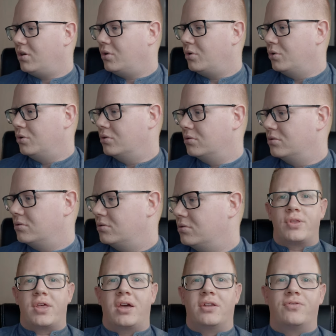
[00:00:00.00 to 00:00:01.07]
Cool. So
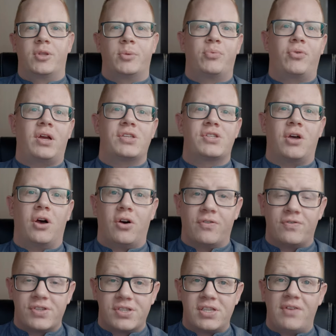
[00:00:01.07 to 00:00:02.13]
then, for the price
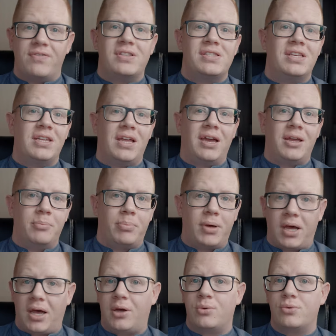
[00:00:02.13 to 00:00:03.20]
of
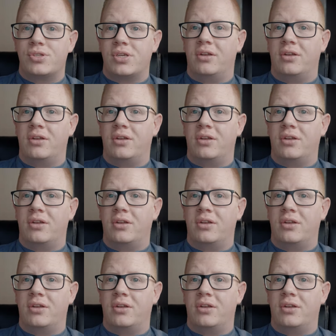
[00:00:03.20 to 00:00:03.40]
£79